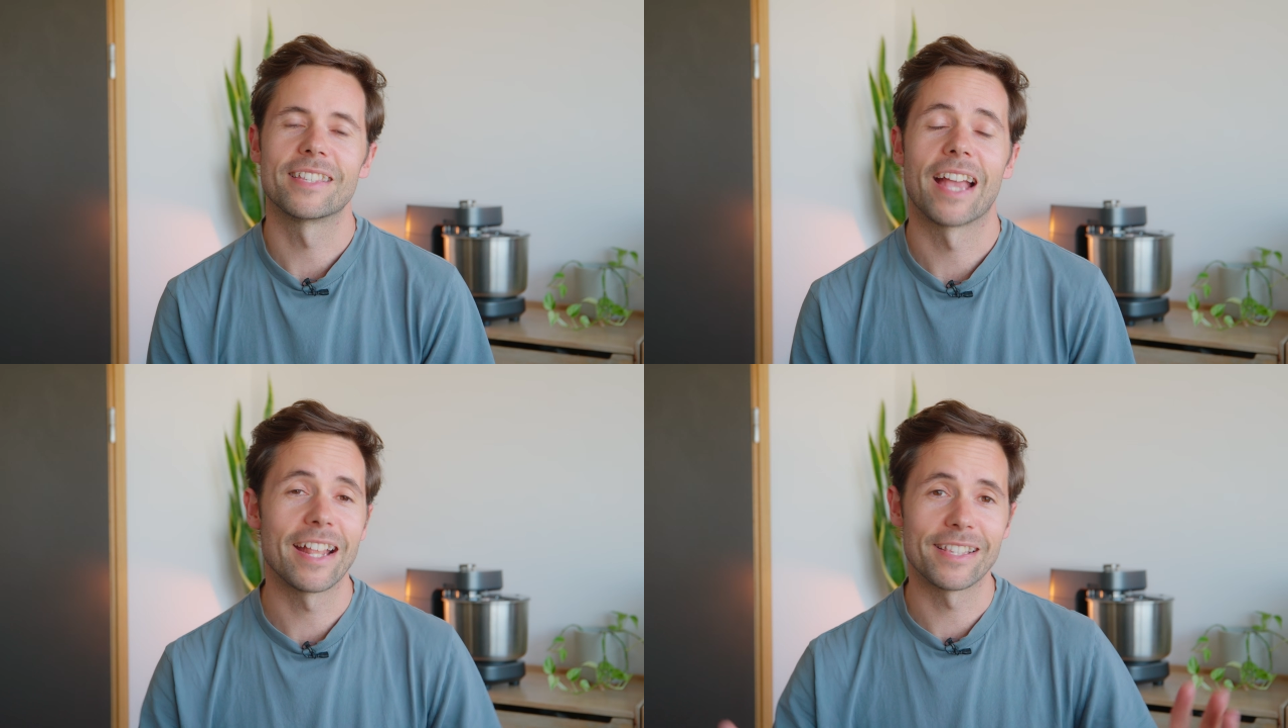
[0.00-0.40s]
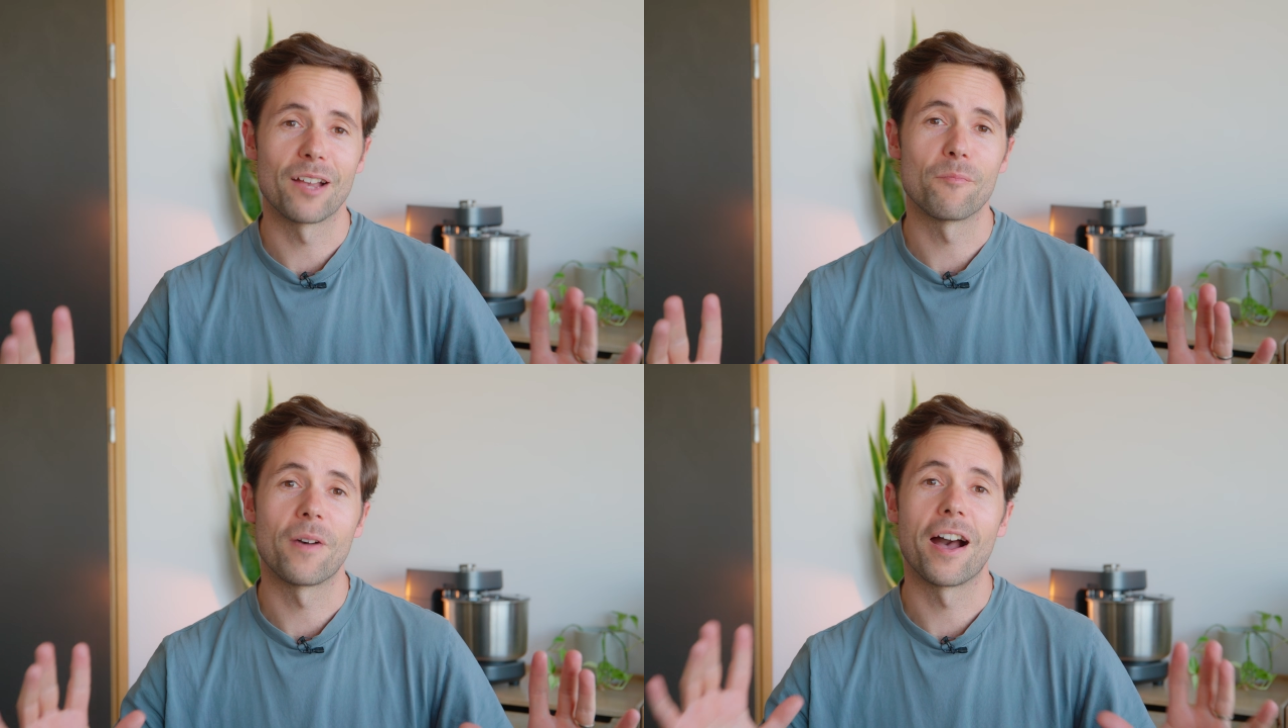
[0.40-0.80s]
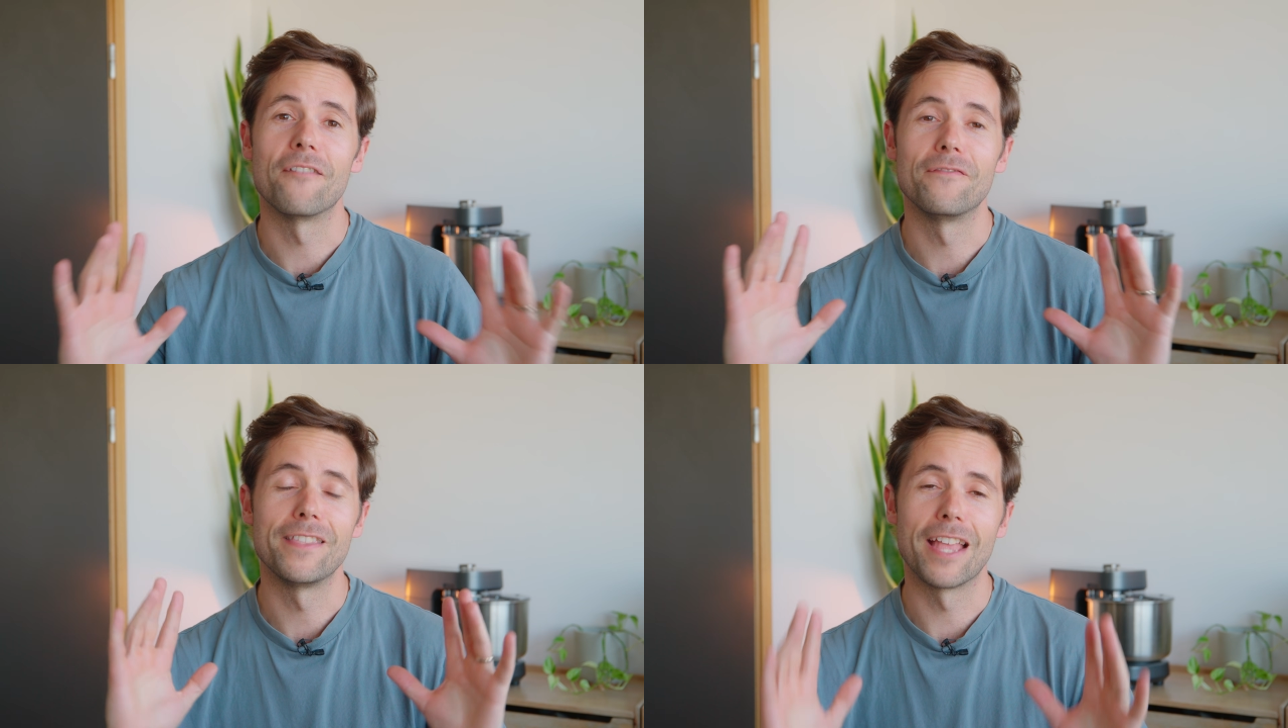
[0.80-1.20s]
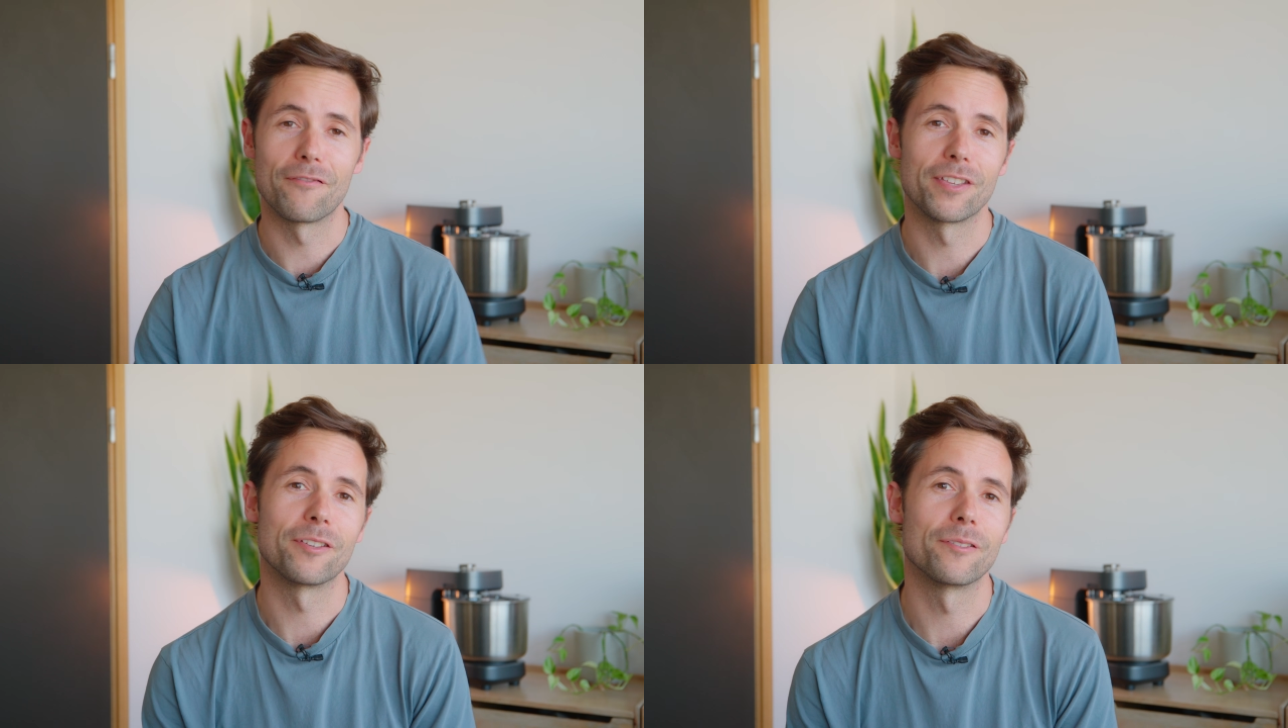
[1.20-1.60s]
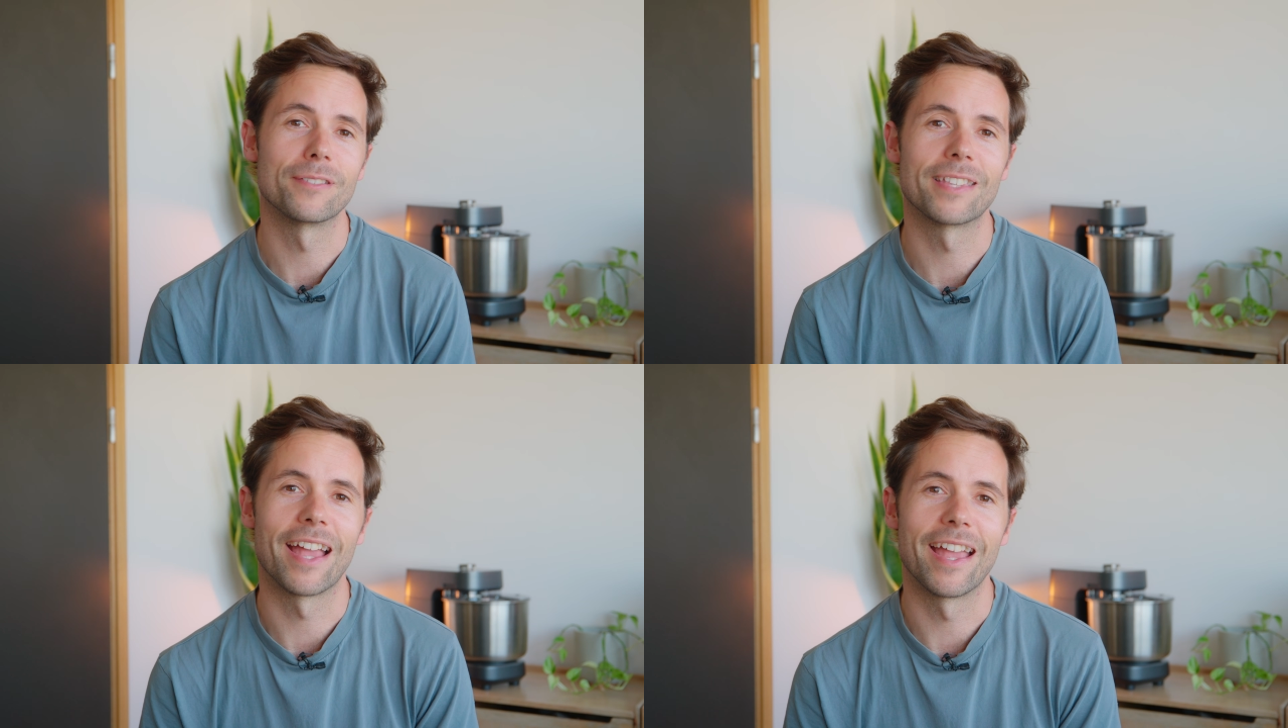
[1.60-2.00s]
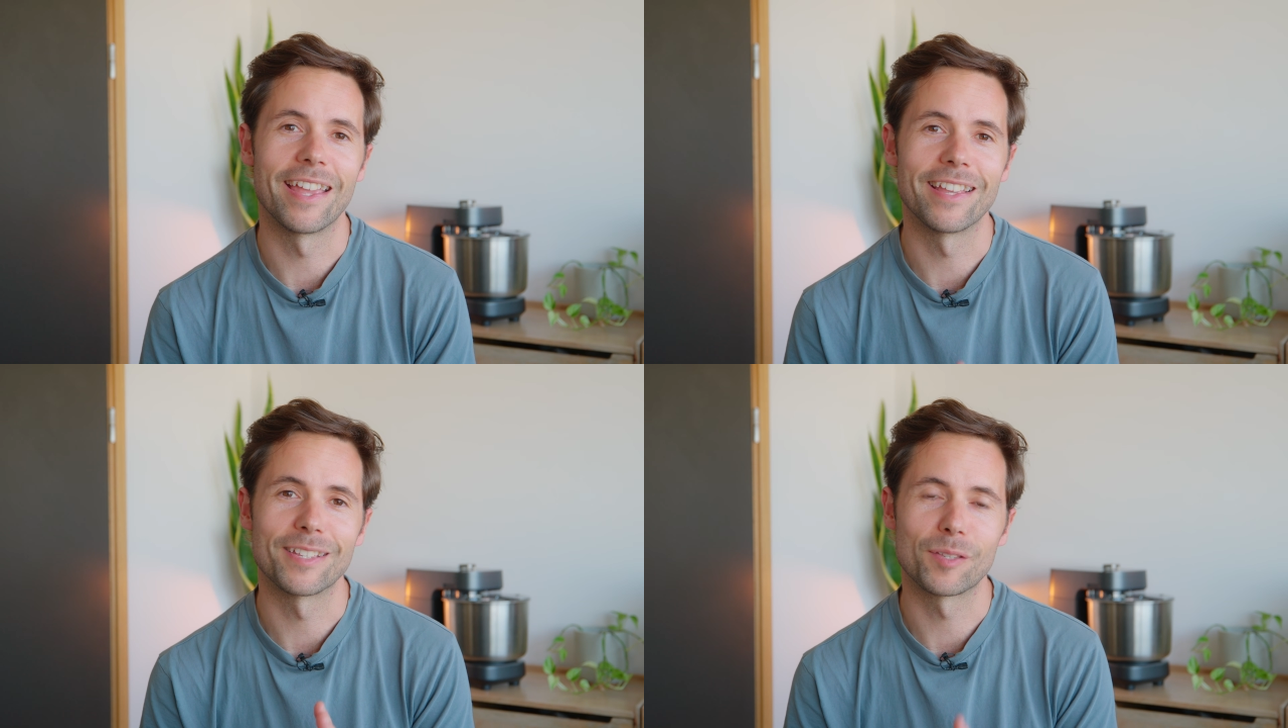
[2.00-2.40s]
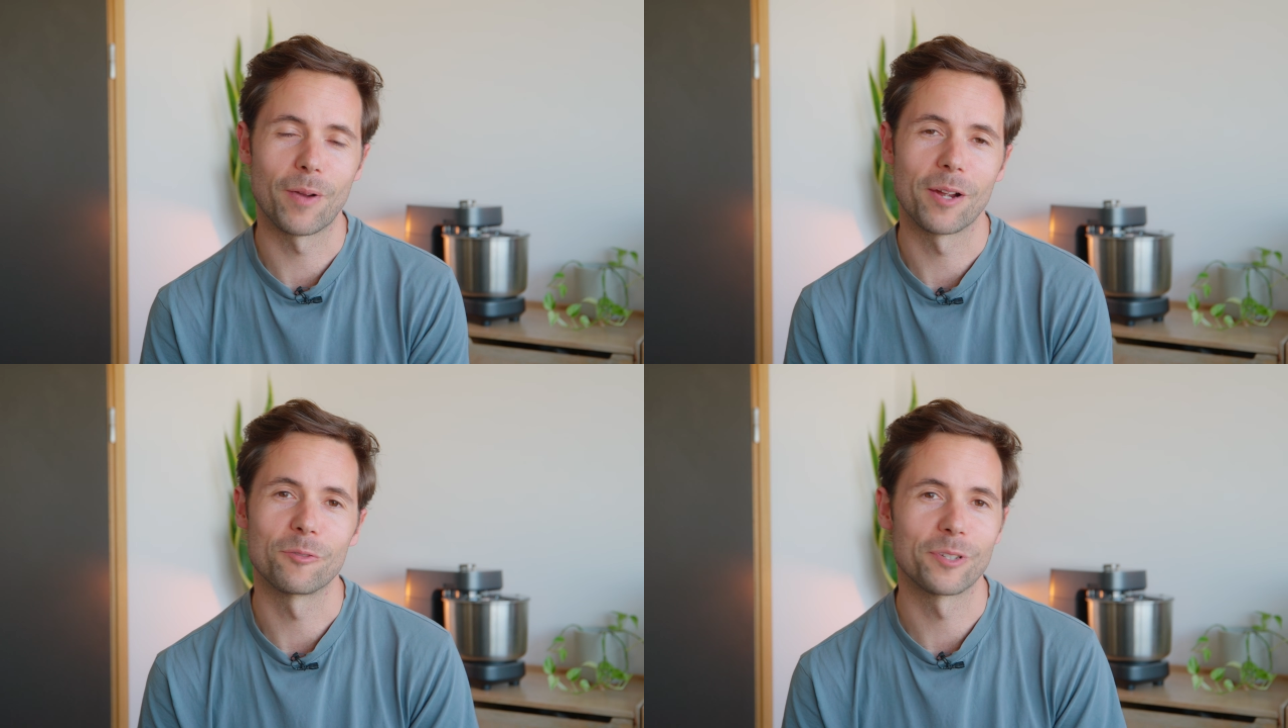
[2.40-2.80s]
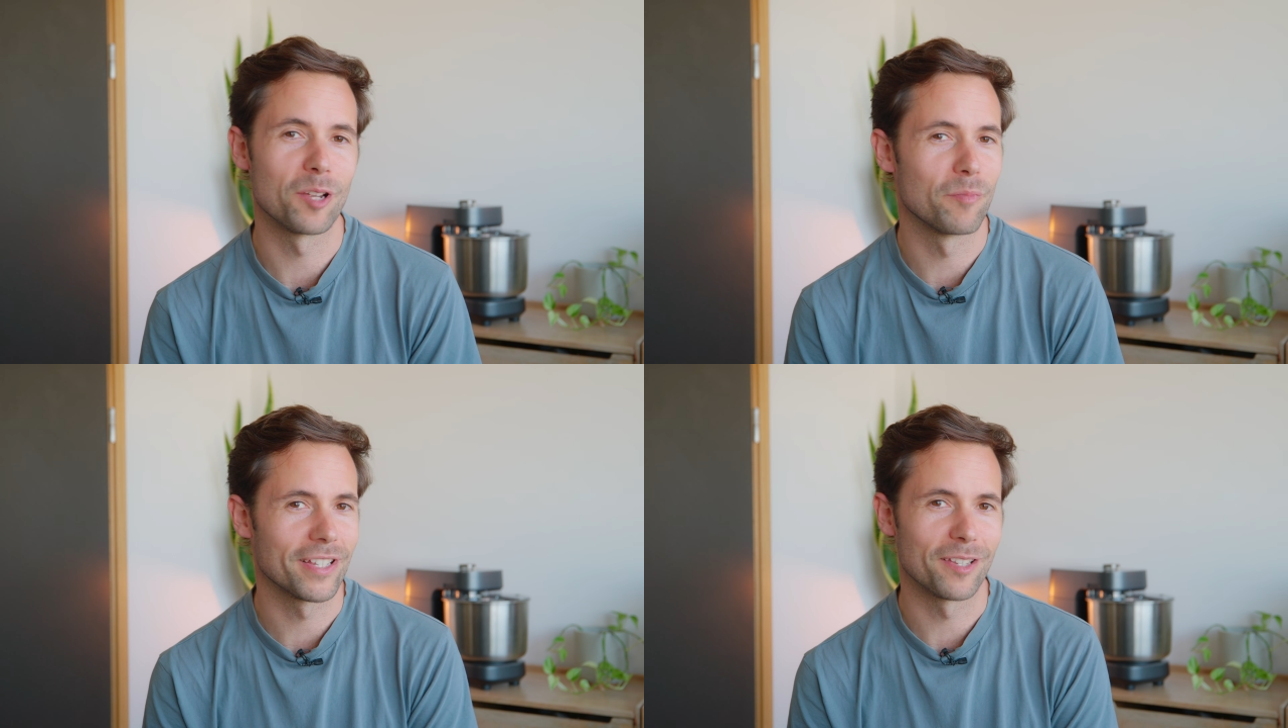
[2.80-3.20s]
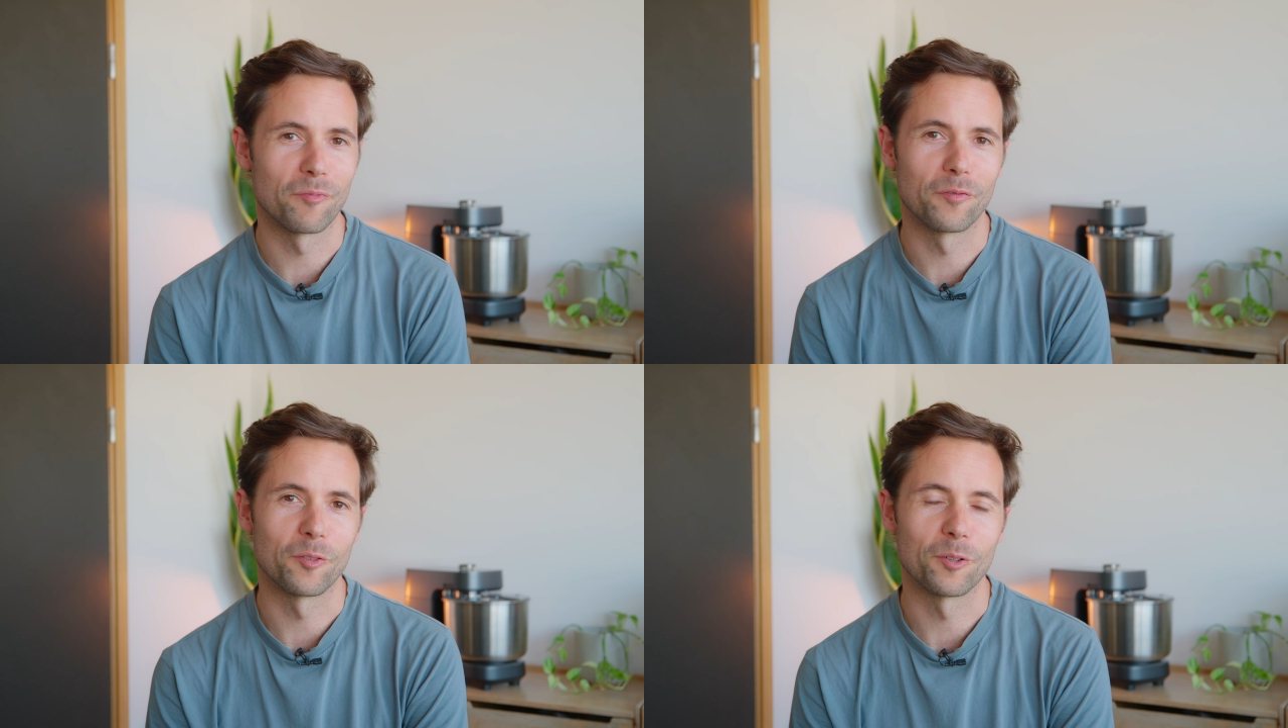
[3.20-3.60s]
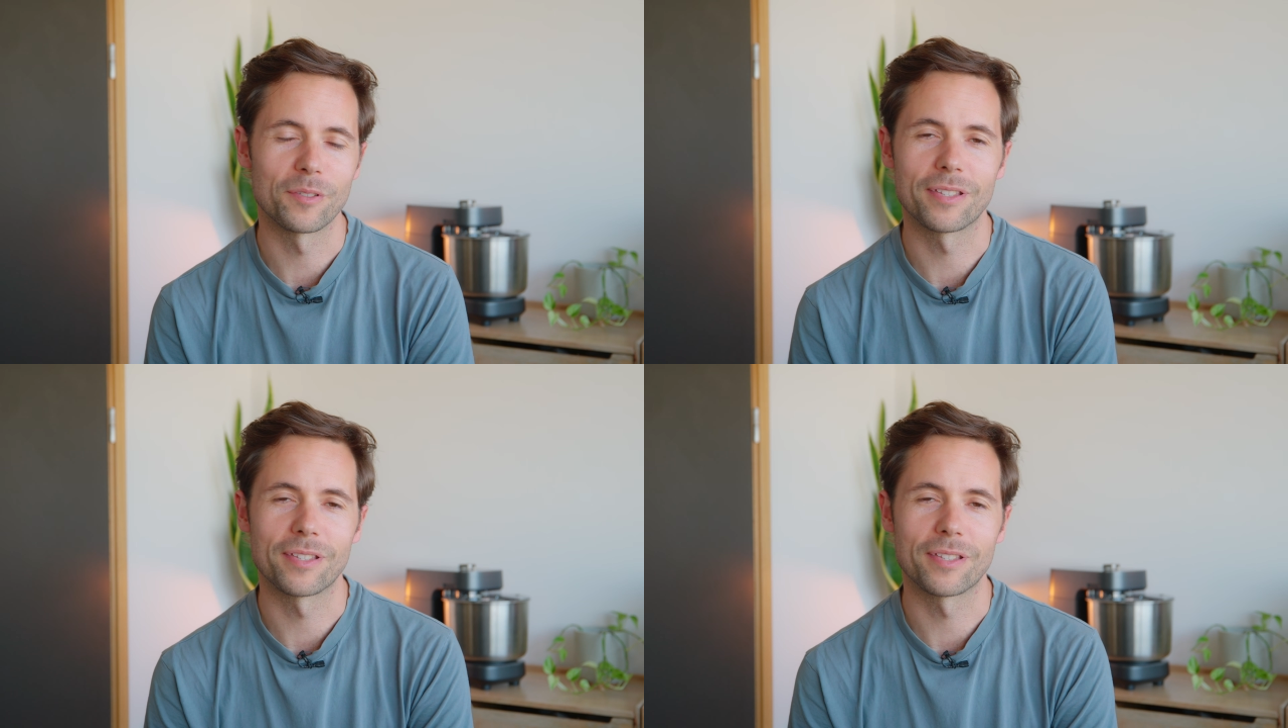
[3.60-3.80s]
So hands up, I've never used a spiral dough mixer before,